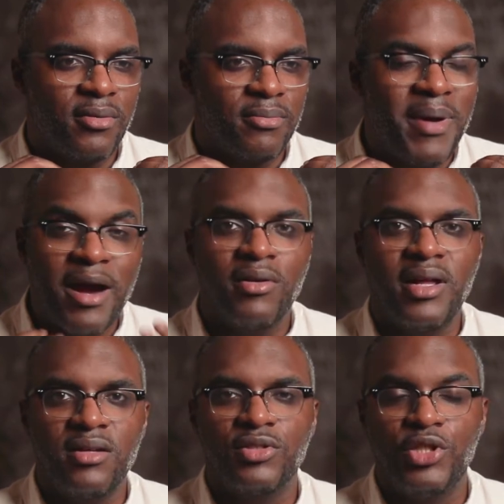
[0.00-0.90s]

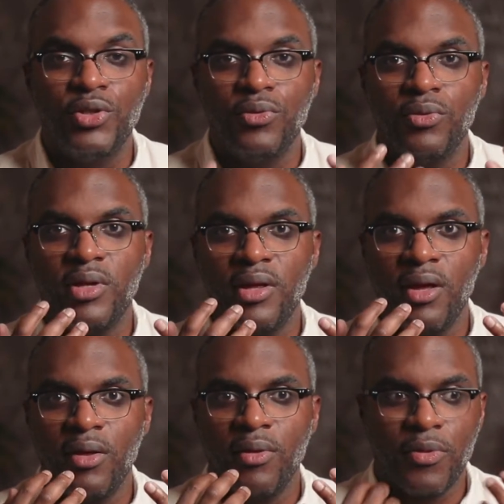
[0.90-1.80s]
parallel to
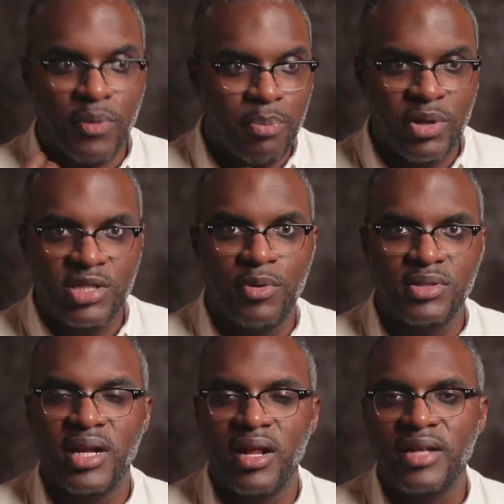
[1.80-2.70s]
the three principles
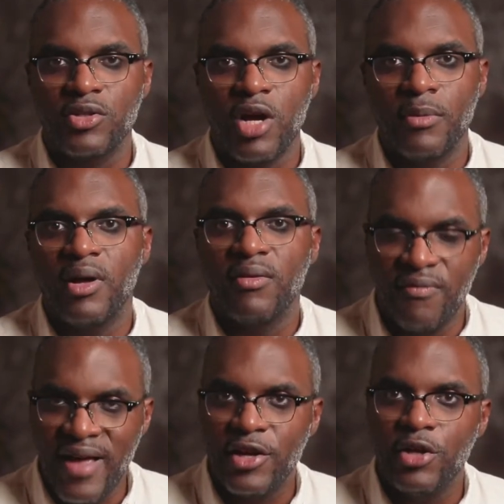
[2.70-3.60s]
that I like to talk about:
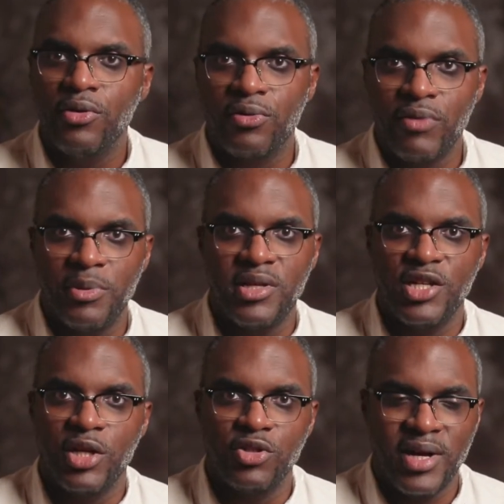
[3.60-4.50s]
value,
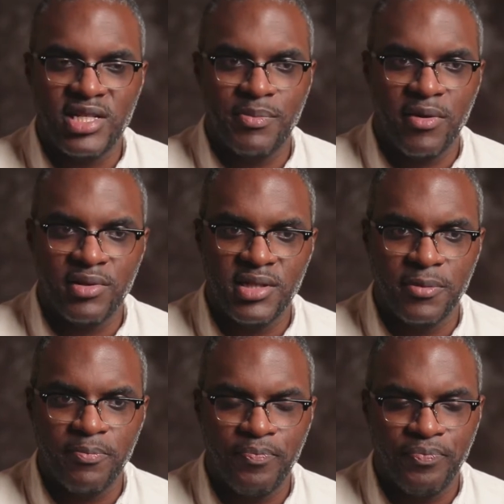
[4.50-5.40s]
reputation, and transparency.
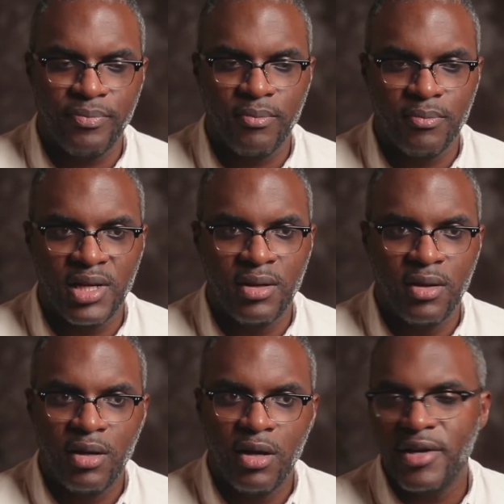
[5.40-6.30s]

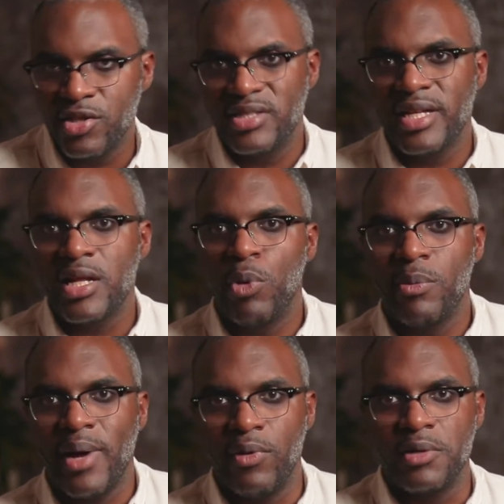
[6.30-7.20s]
All right, so let's take them one
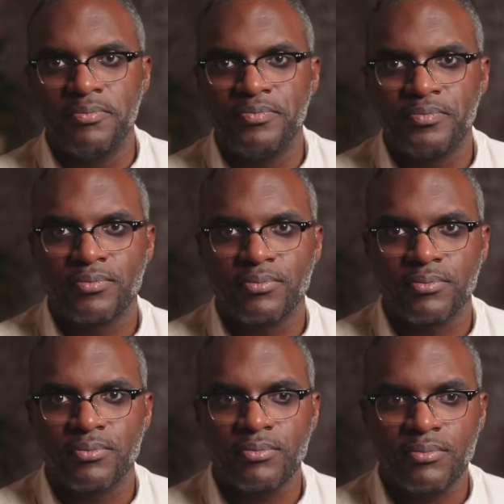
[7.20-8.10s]
by one.
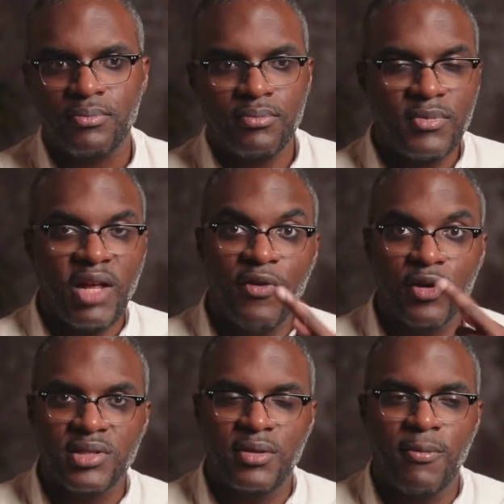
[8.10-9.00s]

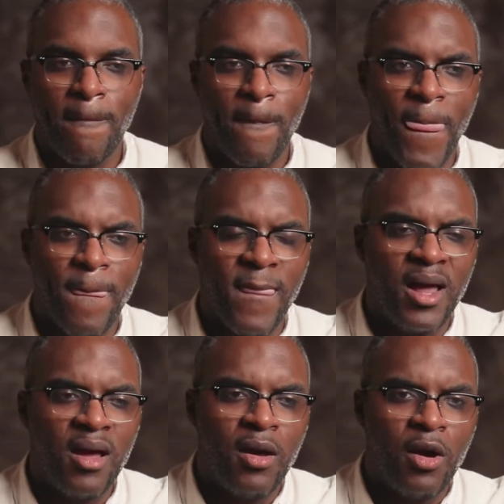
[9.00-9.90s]
First,
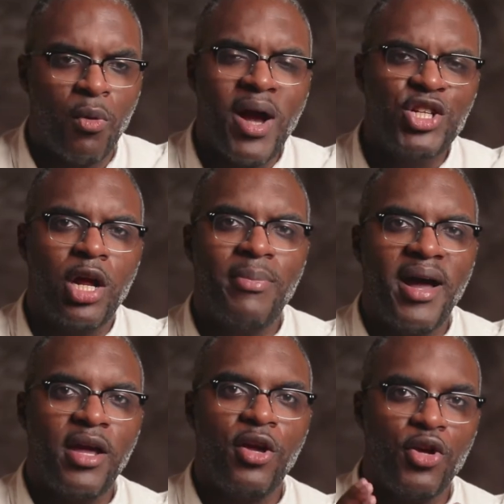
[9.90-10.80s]
why should I
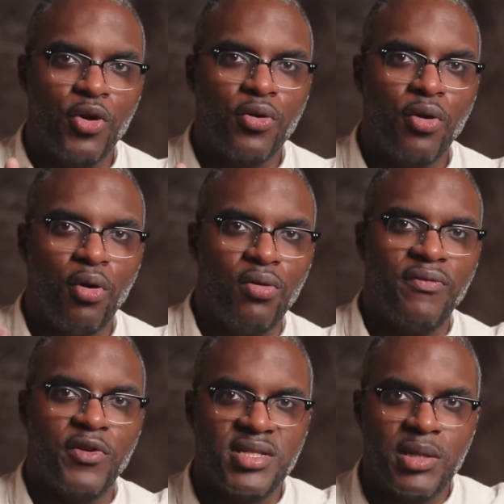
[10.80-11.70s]
buy your gold
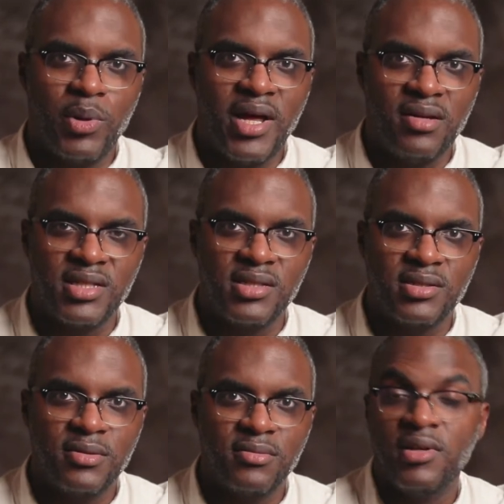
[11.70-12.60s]
versus someone
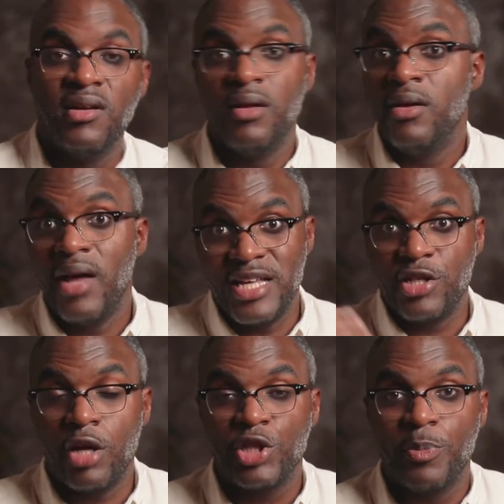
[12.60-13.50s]
else's? As an
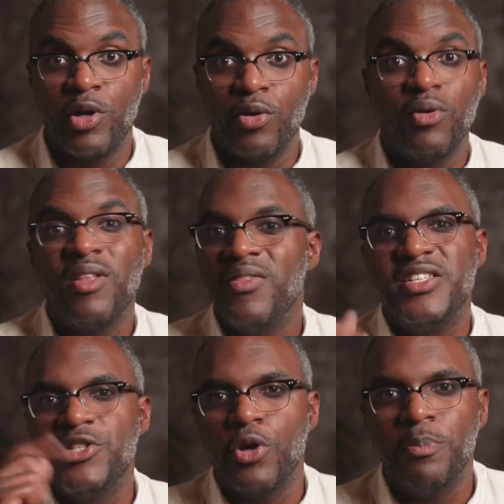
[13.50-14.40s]
entrepreneur, this
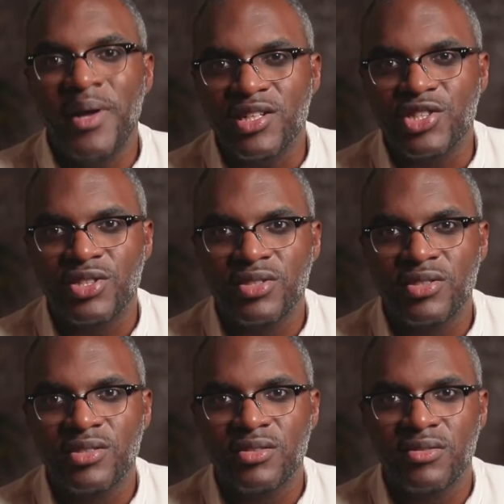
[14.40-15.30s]
is your pitch,
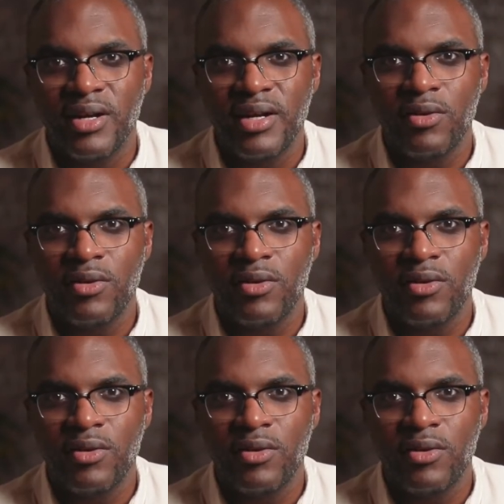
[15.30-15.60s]
right?